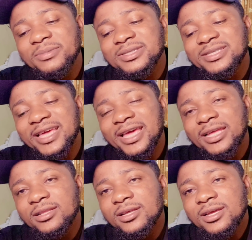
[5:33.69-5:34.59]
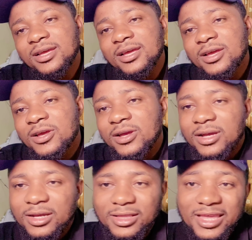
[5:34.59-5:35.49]
he said
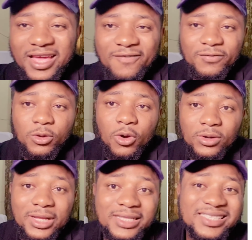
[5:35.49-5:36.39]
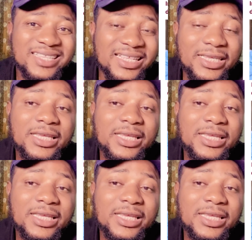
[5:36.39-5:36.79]
they have done that